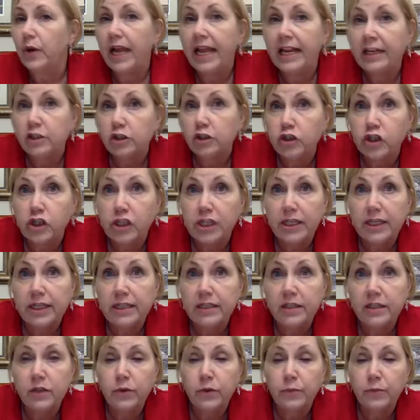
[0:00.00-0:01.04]

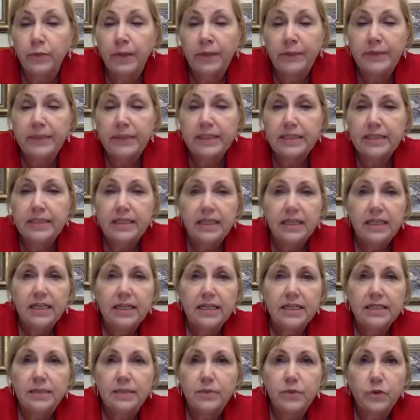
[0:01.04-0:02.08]
energy, maybe it's
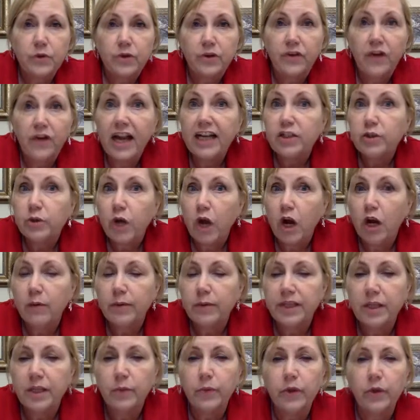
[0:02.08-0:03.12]
some sort of
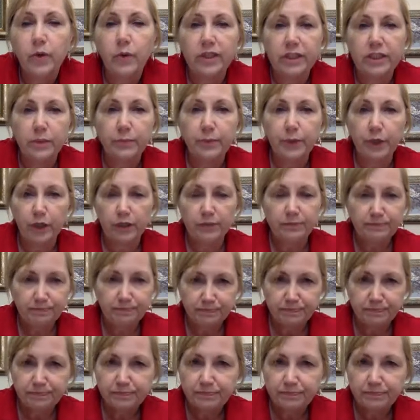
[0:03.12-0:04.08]
hydrocarbon that we're going to burn.